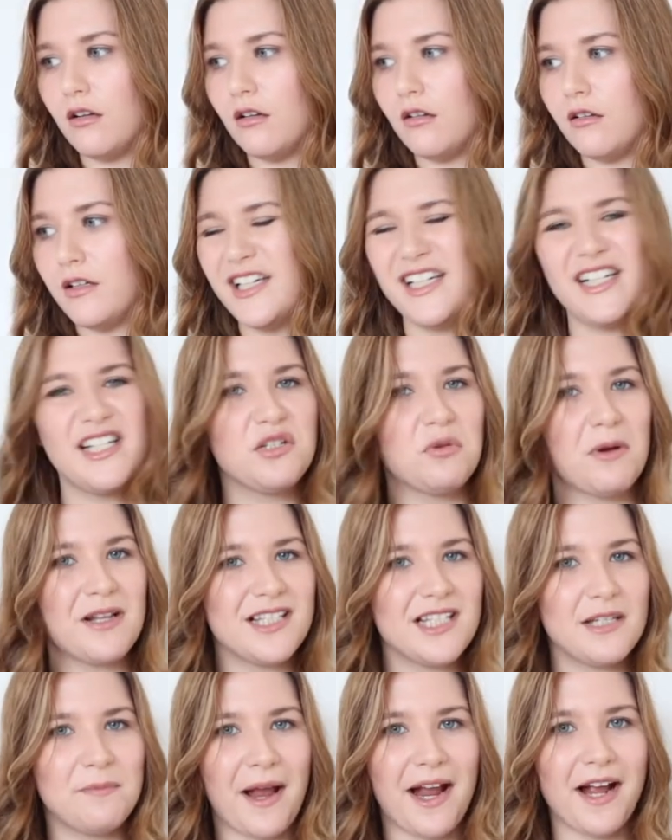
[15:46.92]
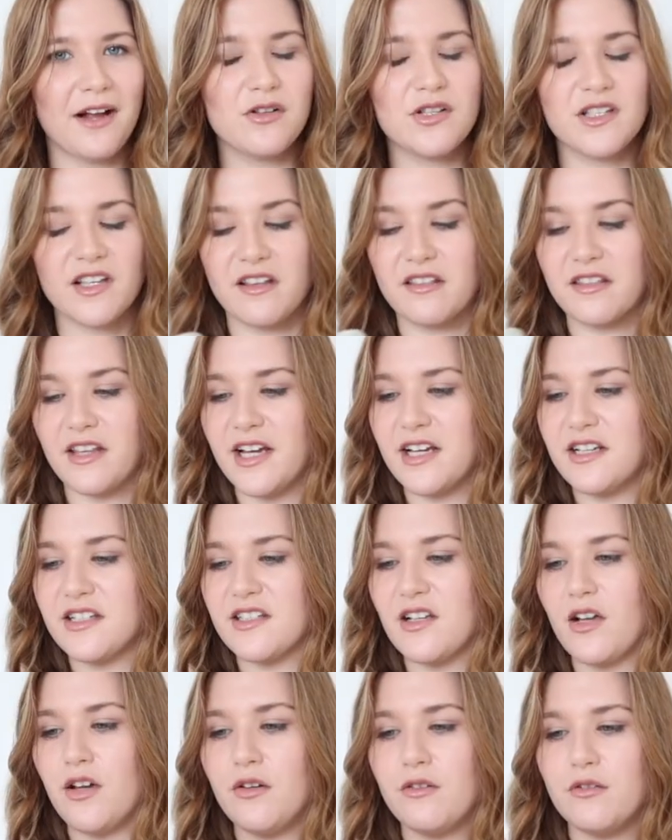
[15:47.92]
nearly £20, I think.
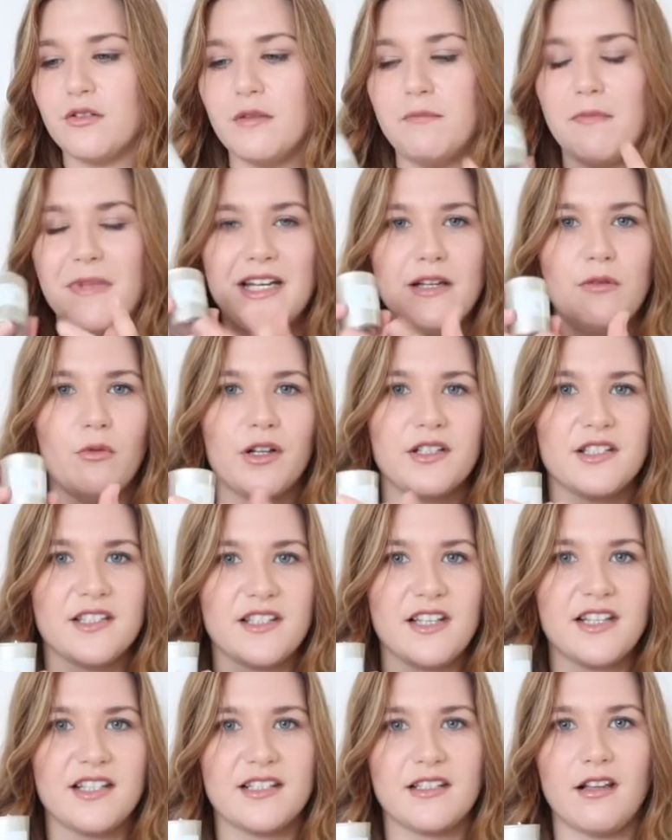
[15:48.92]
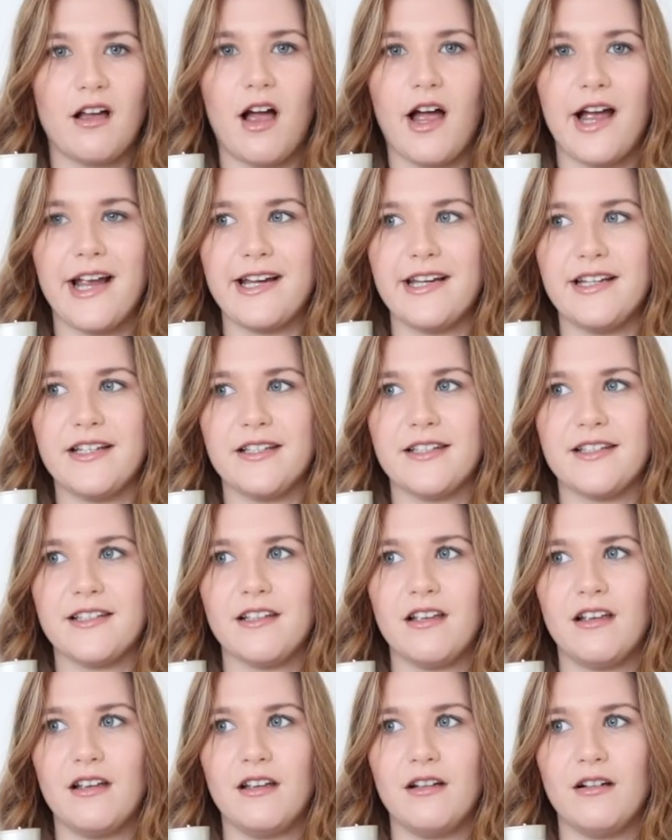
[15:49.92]
So the mini ones this size
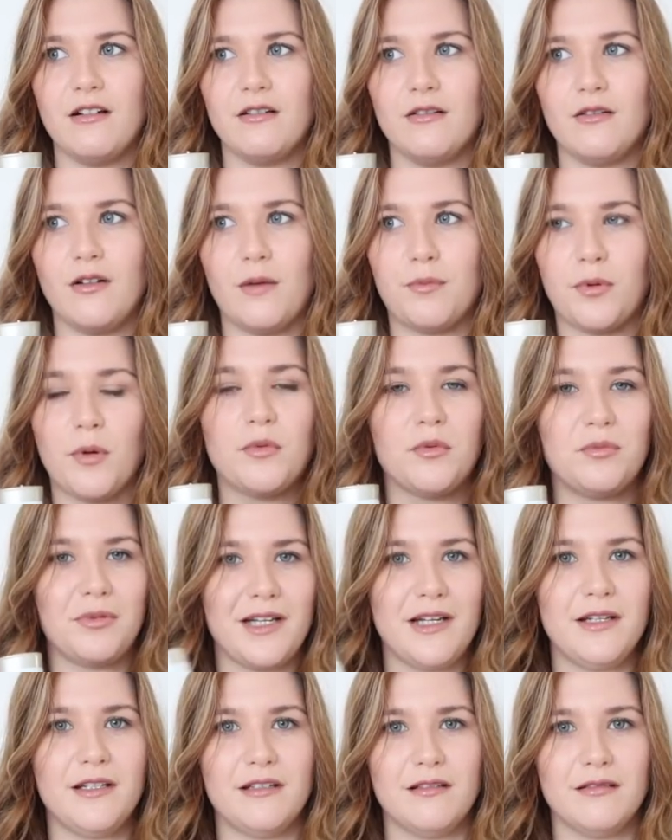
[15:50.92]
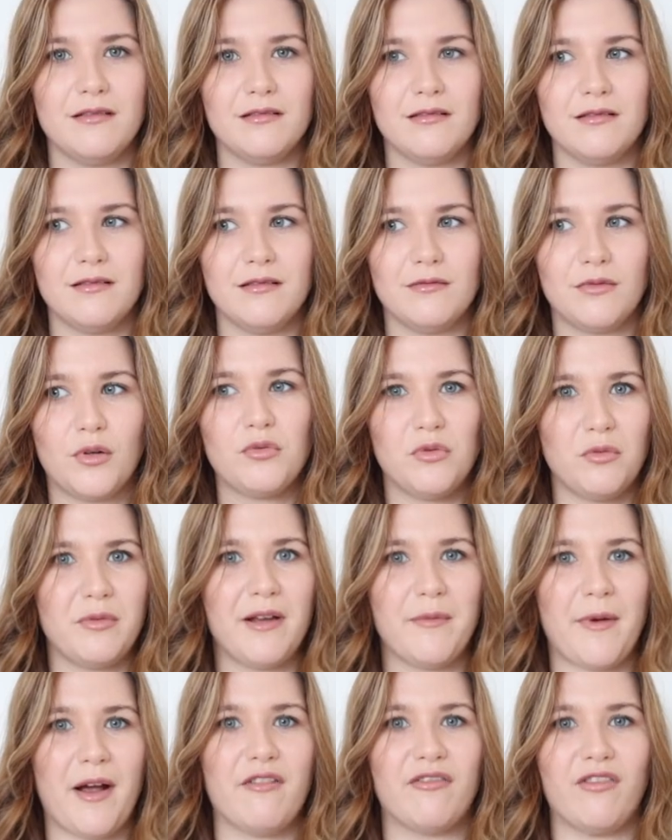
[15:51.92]
are probably
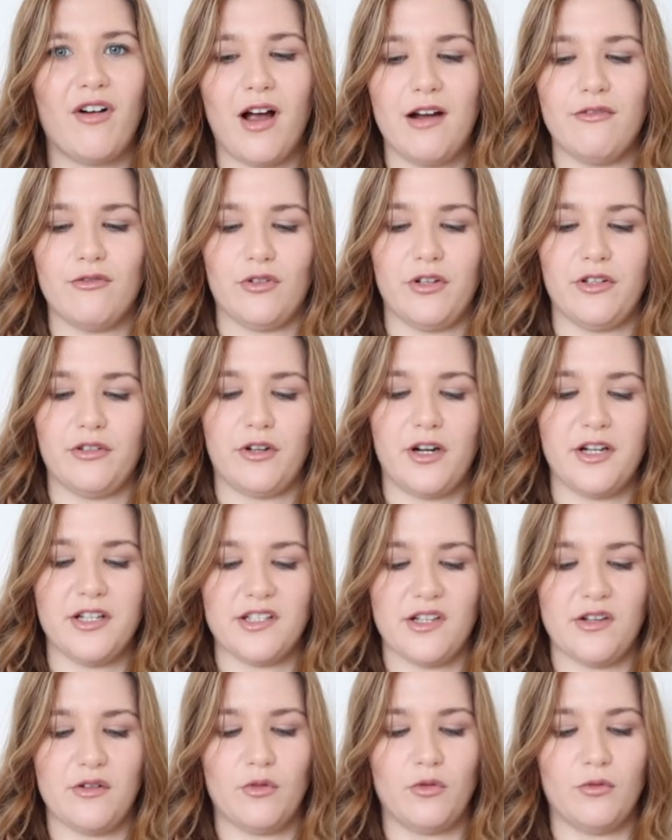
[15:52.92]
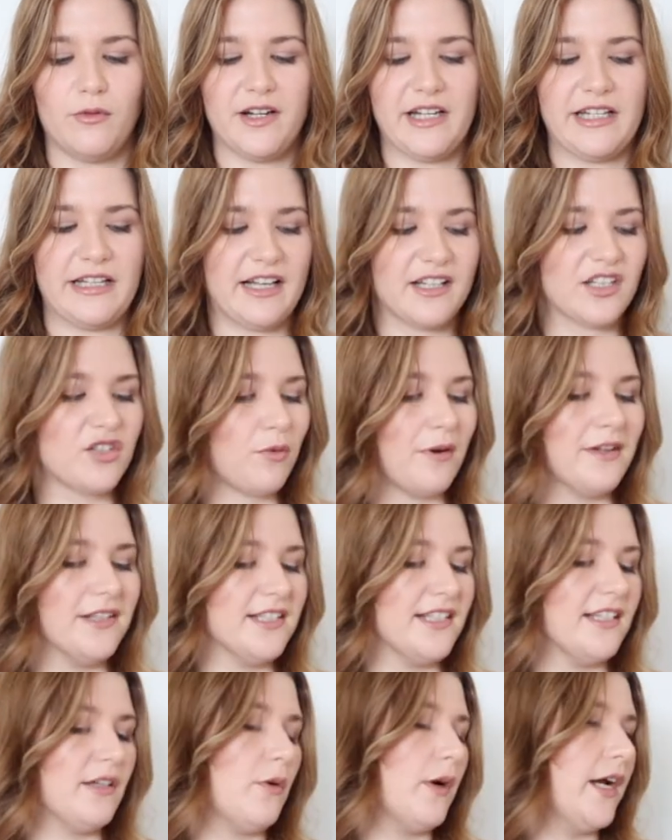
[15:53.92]
about £5 on their own. So already that's
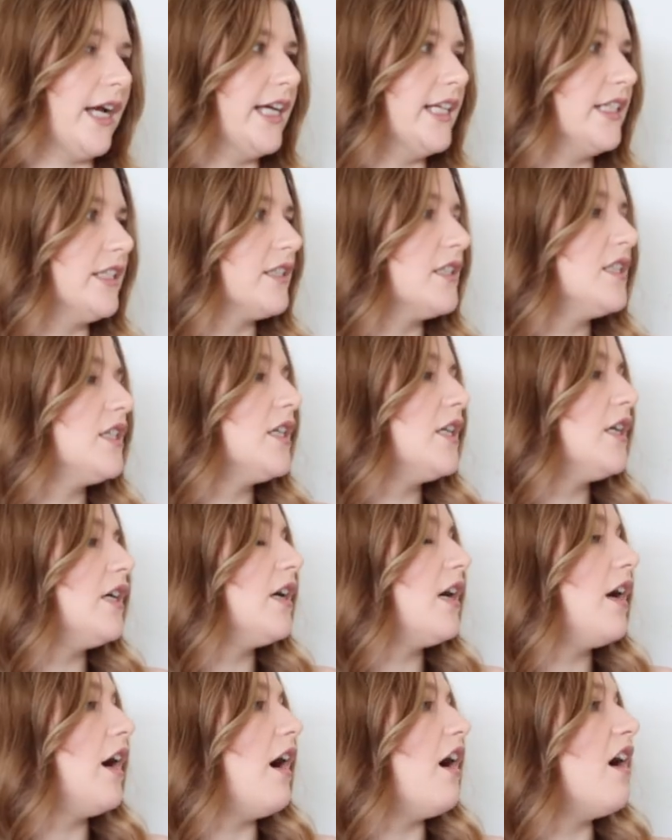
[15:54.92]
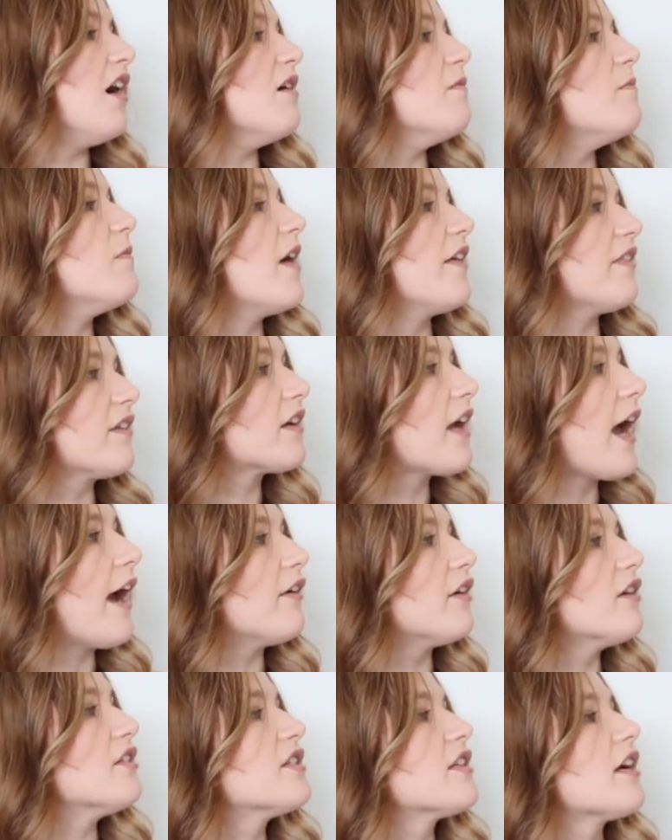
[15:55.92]
£20. And the
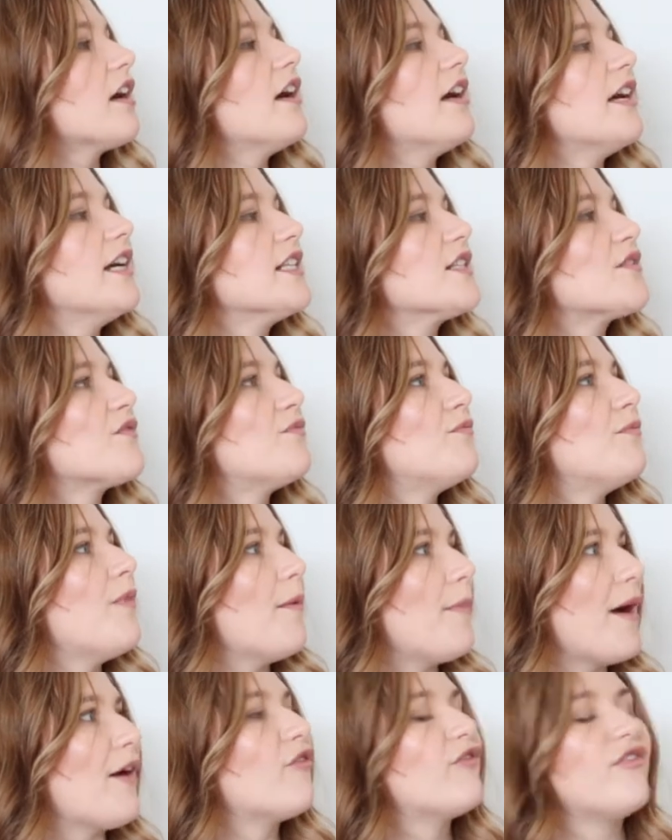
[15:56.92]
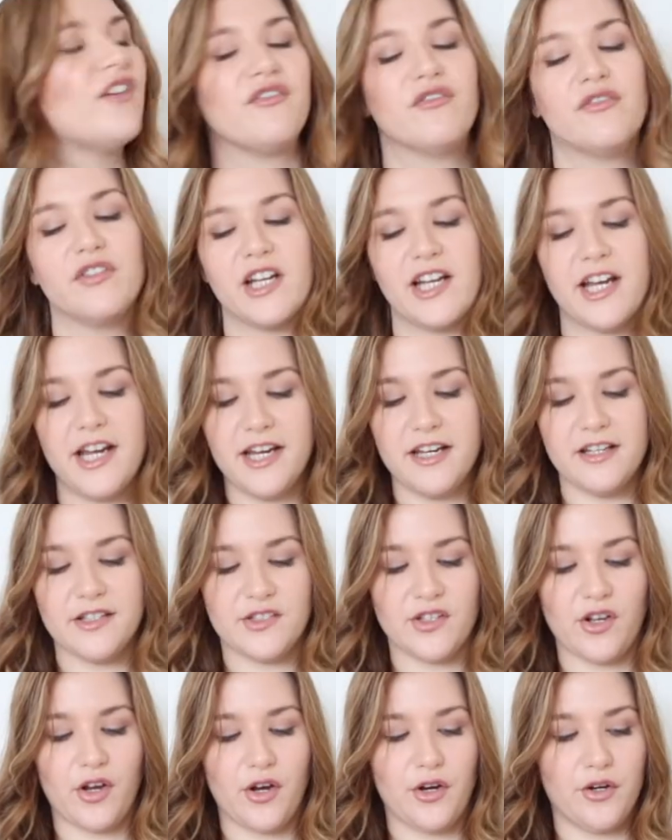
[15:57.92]
calendar is about 50,
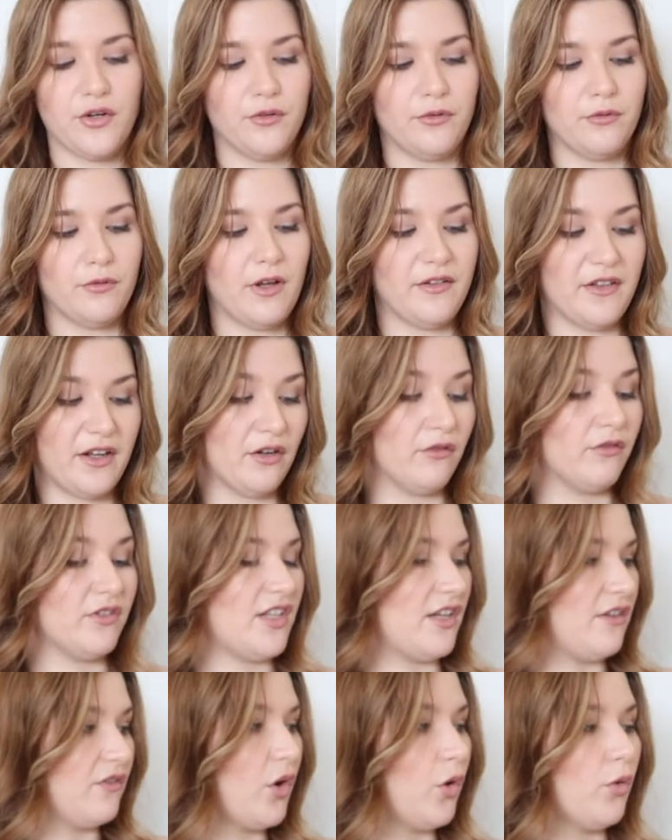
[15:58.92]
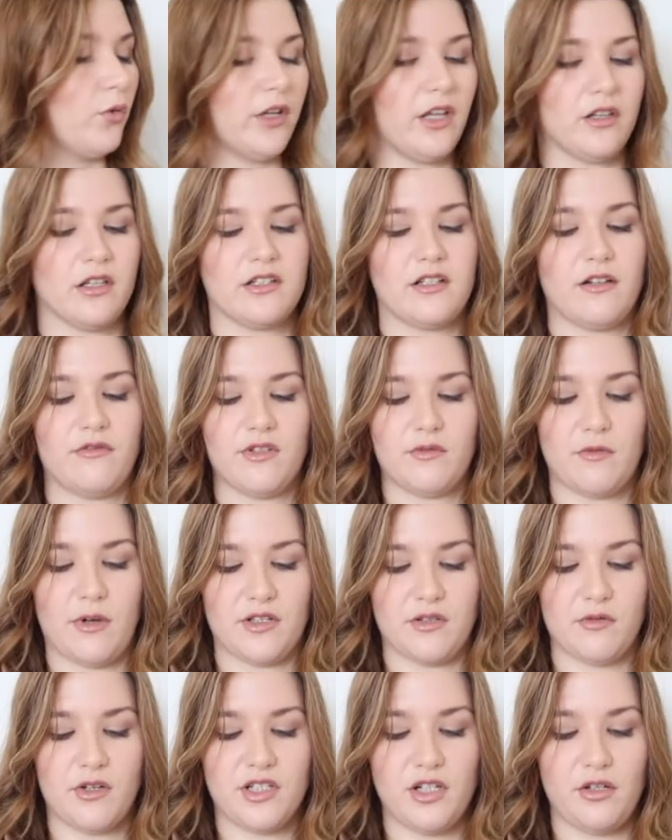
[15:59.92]
so, and then obviously you've got all the other stuff as well.
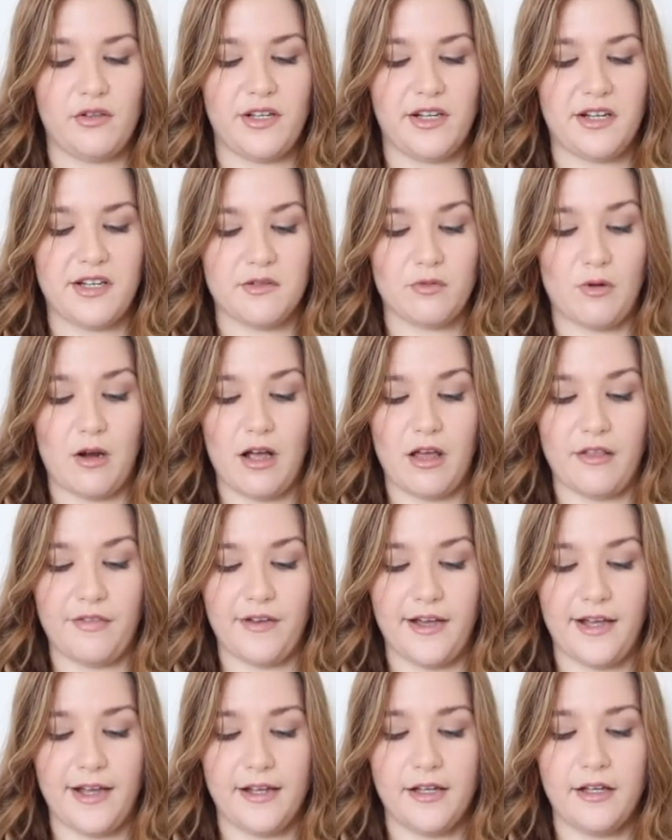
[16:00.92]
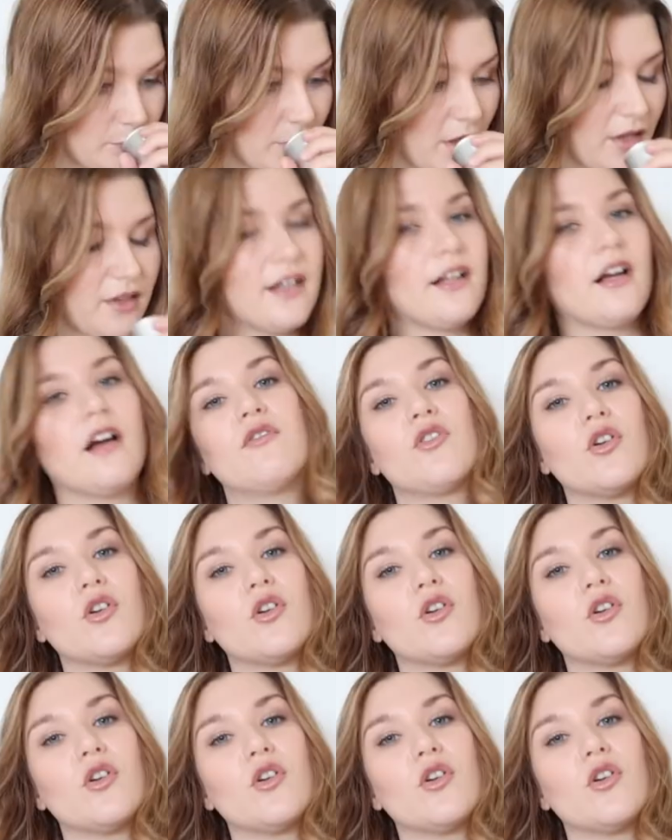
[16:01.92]
So I do think it's worth it. I think I've